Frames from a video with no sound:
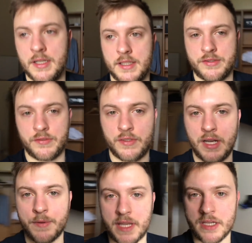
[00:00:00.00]
Let's just see
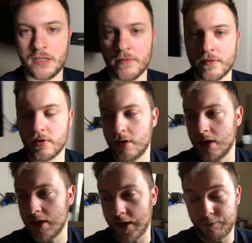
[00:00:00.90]
how we get on.
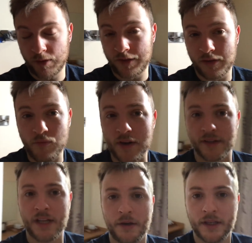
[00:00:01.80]
It's the
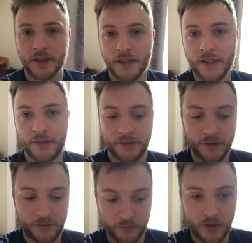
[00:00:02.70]
running now. In the league season,
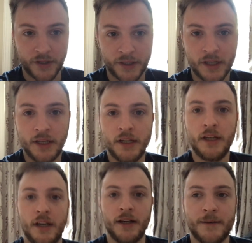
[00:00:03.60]
it's the running.
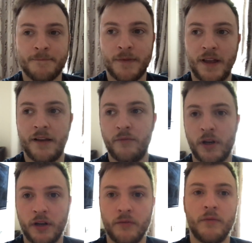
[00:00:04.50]

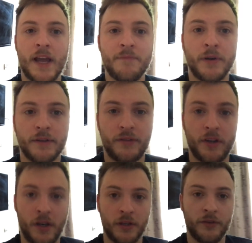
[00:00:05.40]
We've got 8 points
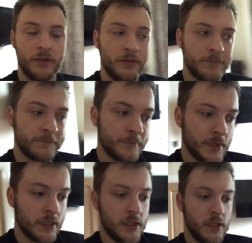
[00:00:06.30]
on Arsenal.
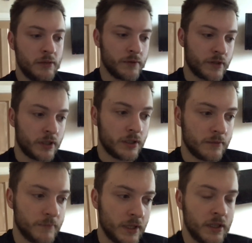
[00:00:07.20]
We've got
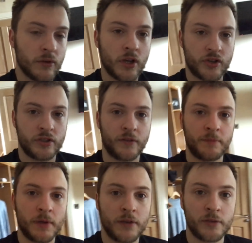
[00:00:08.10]
a little cushion on
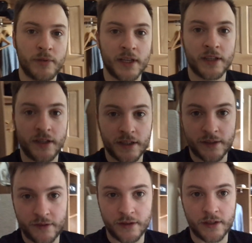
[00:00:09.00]
Spurs, who play
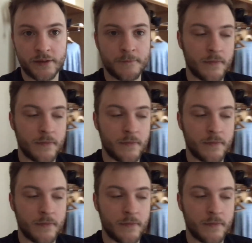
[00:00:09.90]
United tonight.